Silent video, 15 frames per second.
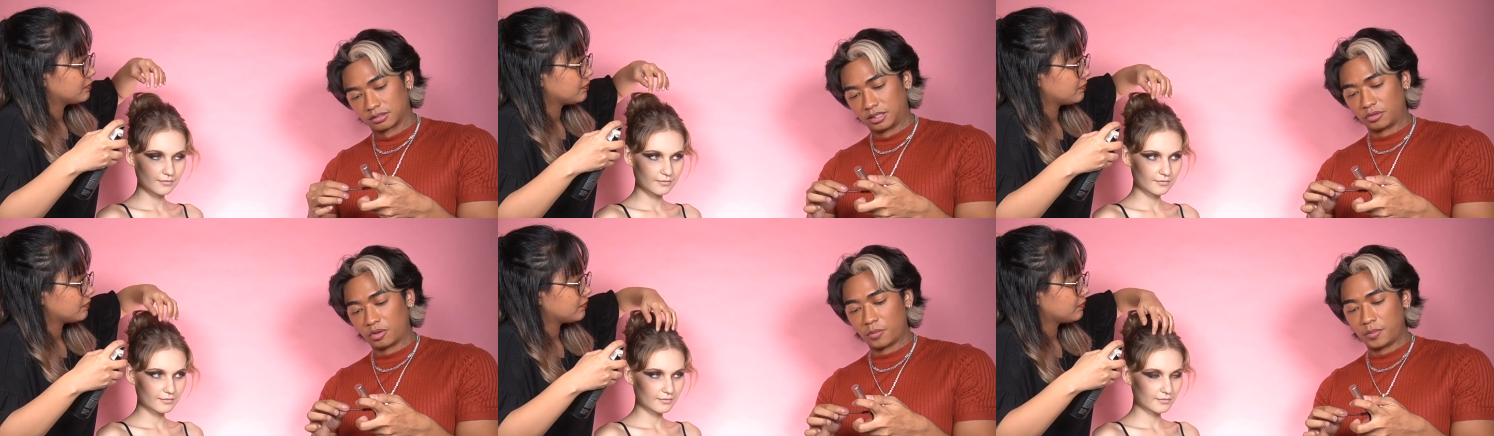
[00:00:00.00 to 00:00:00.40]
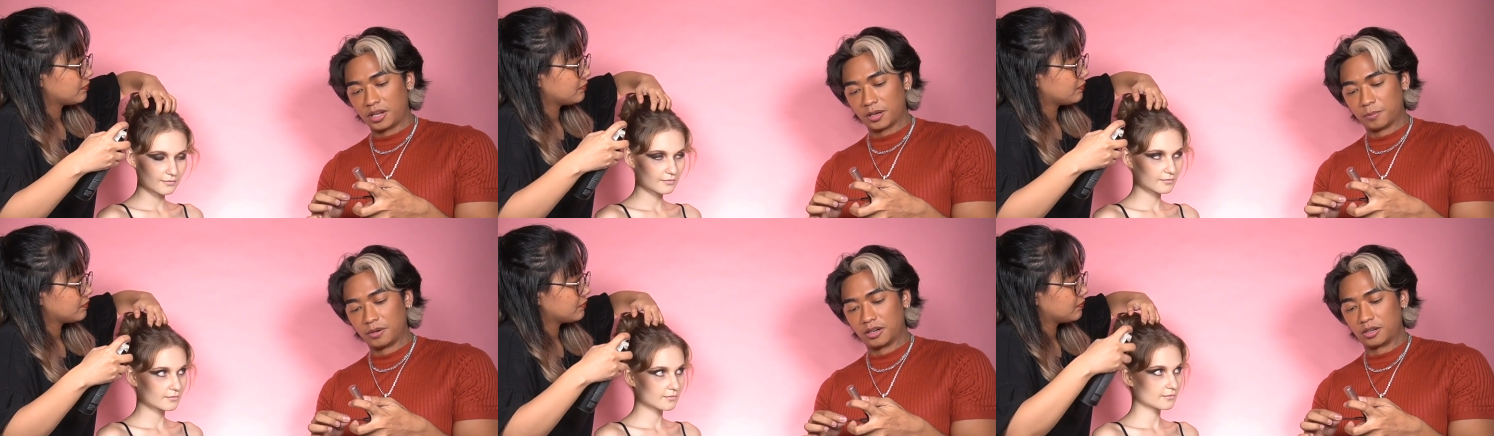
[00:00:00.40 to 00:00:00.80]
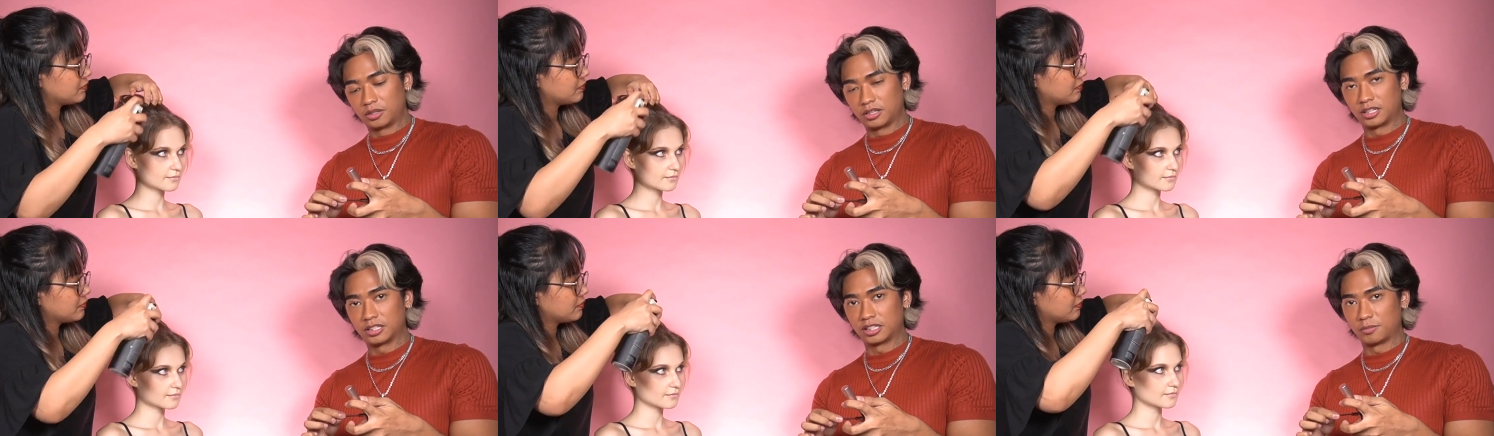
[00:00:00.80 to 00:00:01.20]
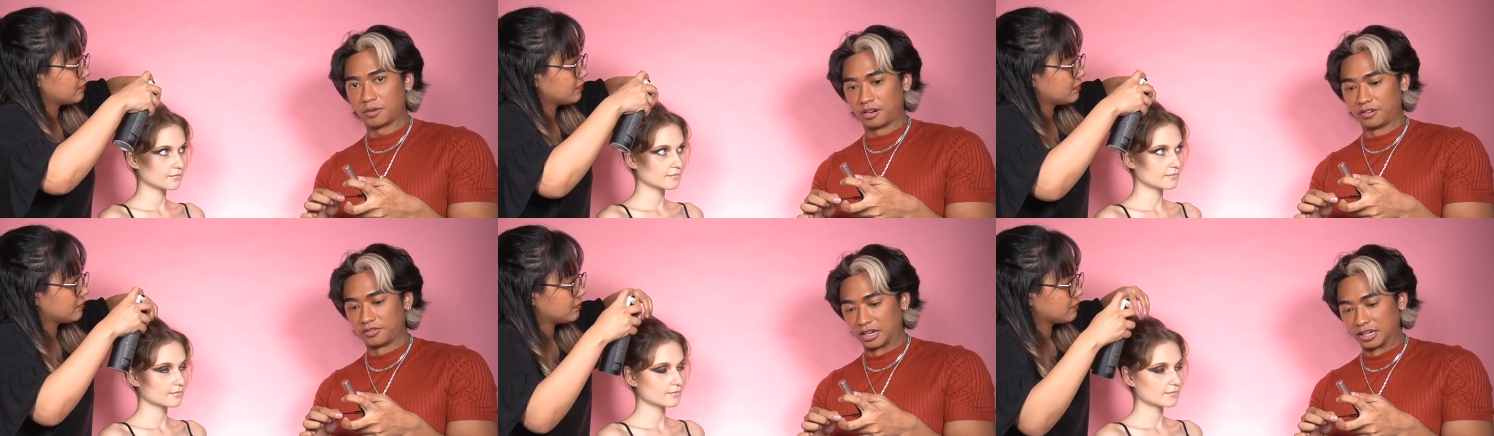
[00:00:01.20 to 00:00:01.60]
Speaker 1: nag-makeup lang ako dati sa mga
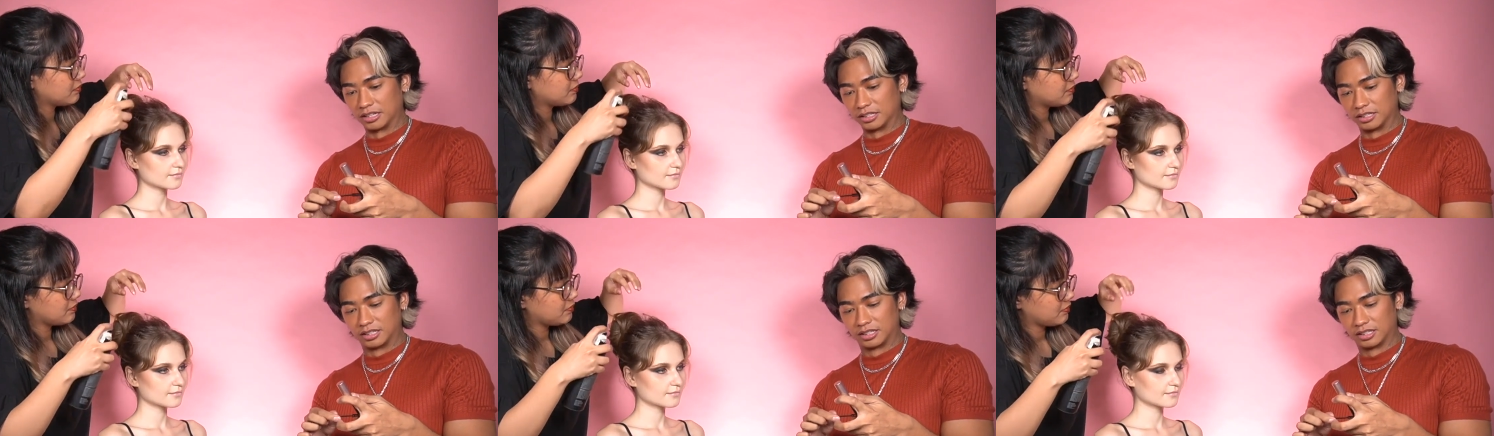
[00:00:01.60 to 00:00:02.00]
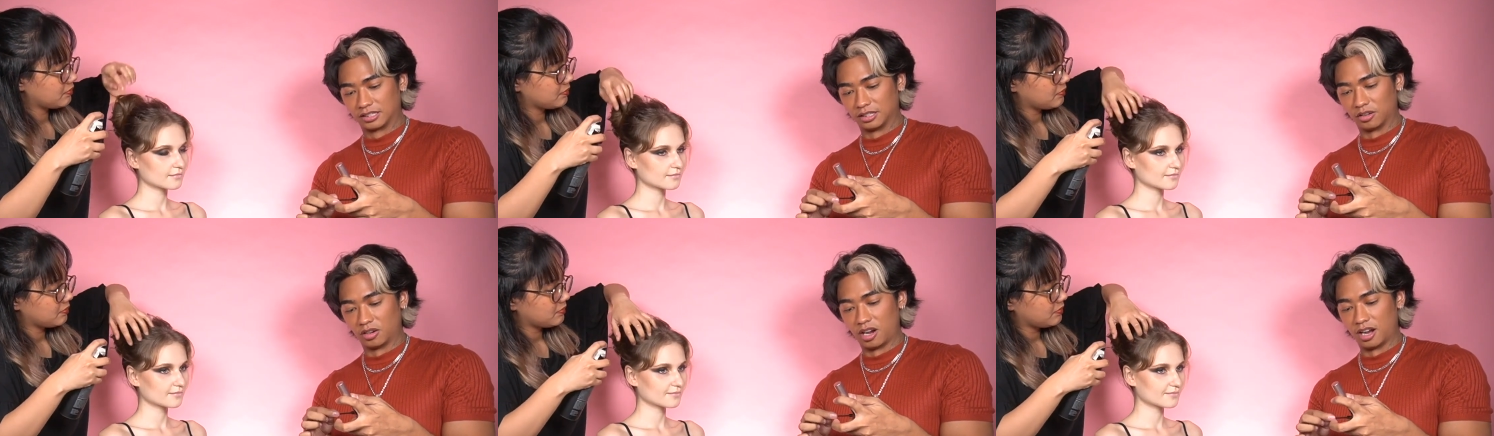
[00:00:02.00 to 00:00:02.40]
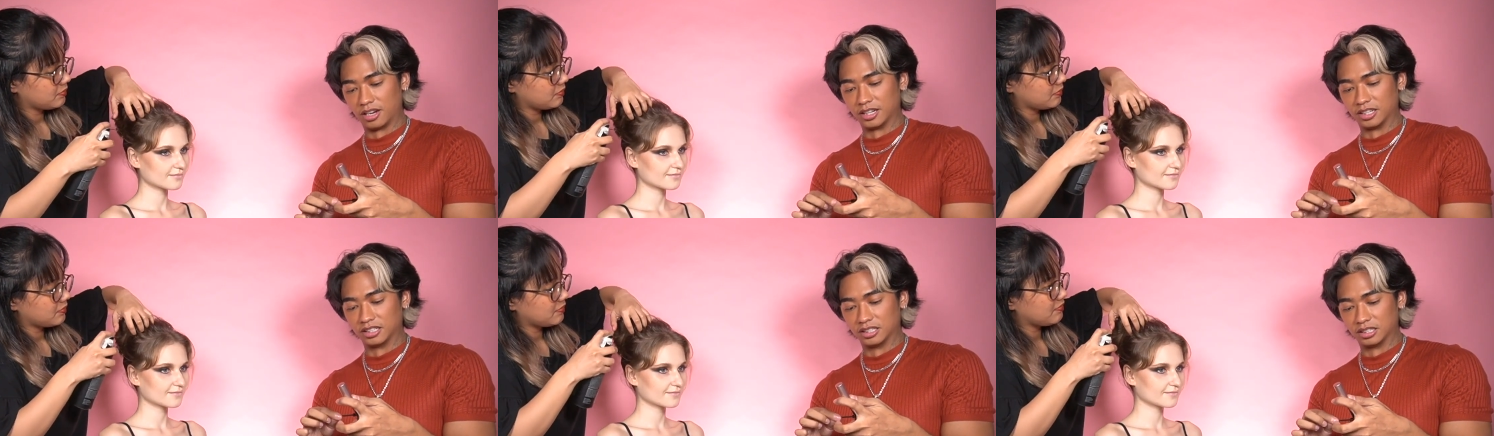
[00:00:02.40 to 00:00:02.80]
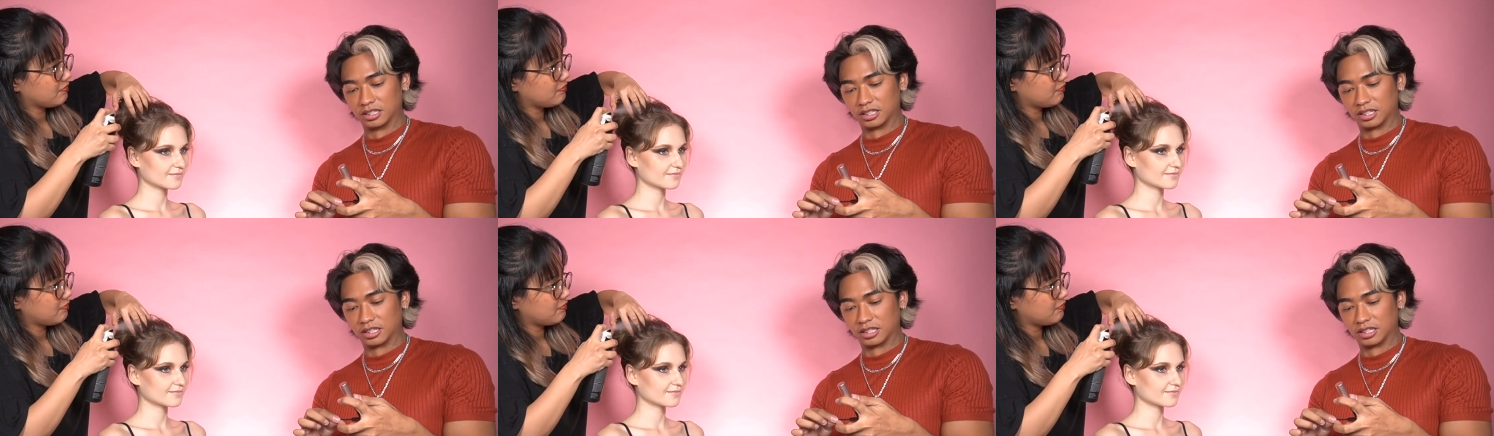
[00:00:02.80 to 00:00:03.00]
friends. College.